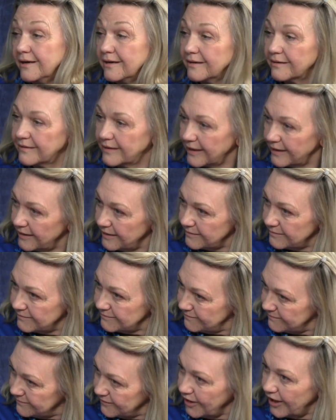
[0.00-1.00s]
getting
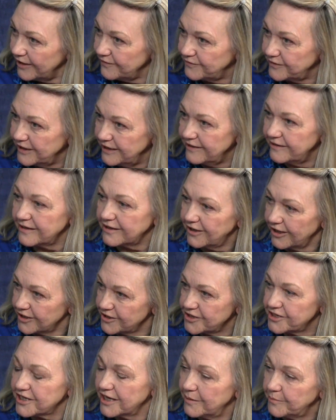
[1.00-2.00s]
lively, the
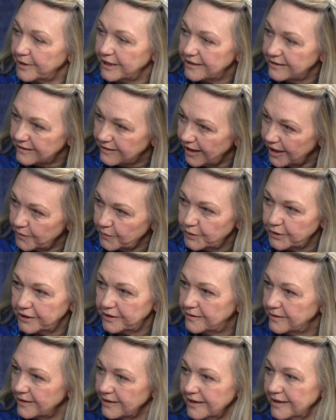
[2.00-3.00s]
cars coming, and I
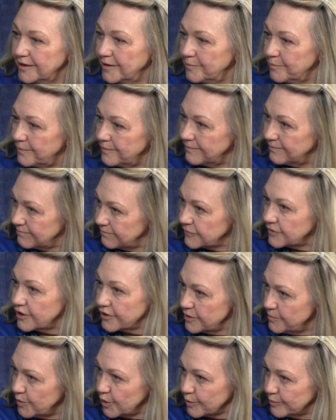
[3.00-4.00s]
would. To the Mormon church? To the
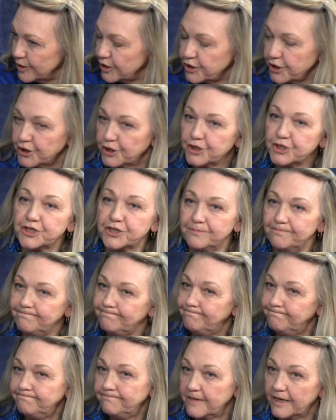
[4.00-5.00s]
Mormon church.
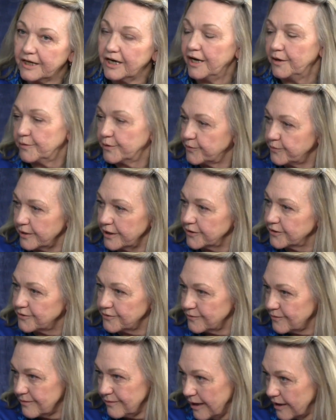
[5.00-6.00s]
Mm-hmm, and I would run at-
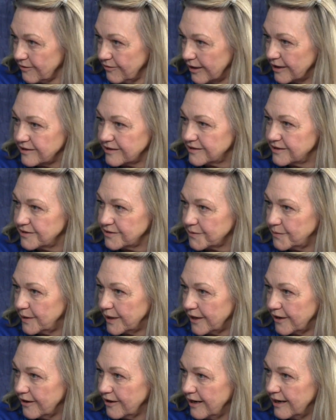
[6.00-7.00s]
across the
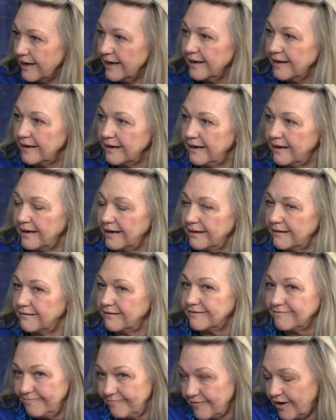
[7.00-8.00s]
square
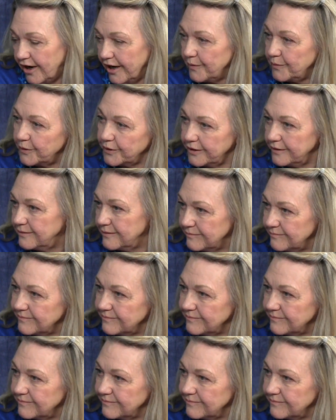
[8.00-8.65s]
and I would.